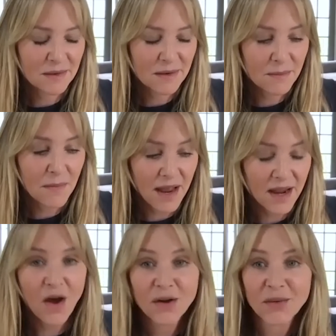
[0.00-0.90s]

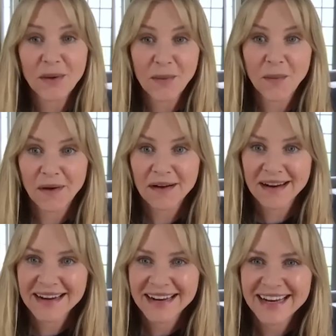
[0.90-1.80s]
my ongoing
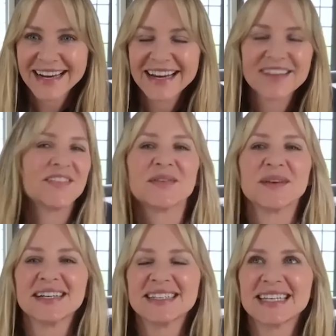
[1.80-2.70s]
work, if you
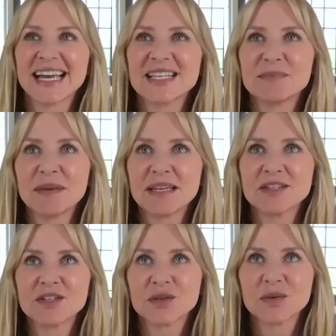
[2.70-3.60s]
will, has
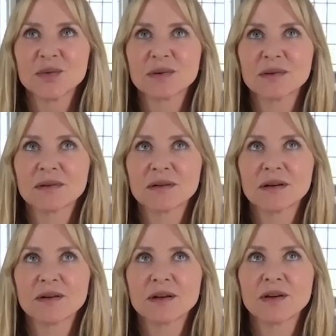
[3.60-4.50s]
been to
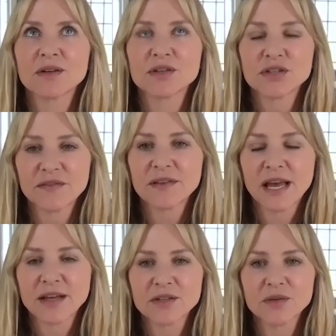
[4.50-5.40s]
shift
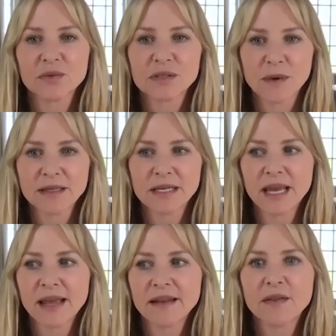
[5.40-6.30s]
that to
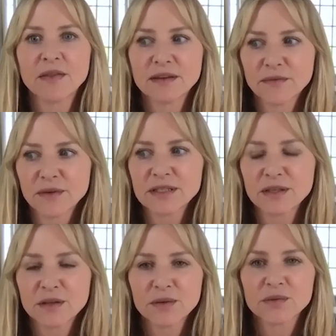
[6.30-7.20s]
responding. And the difference
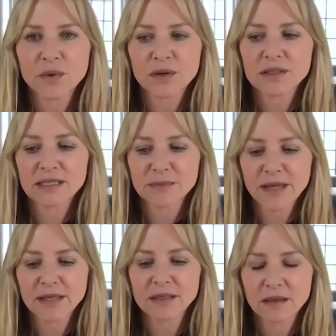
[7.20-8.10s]
in those words has
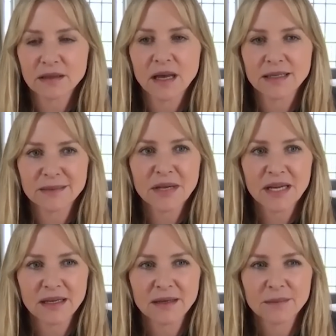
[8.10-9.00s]
meant a lot to
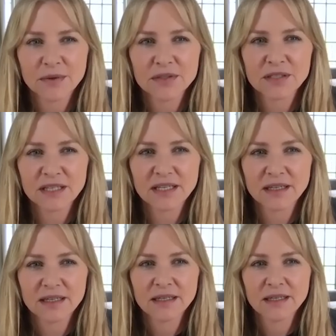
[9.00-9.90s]
me personally.
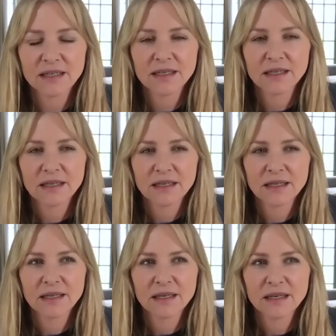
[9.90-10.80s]

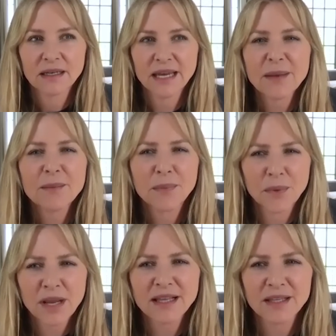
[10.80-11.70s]
I can
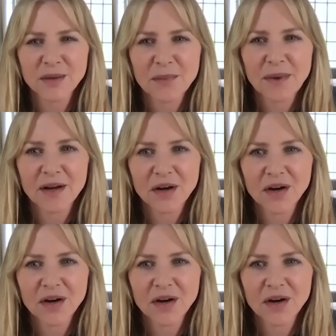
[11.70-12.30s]
breathe a little better.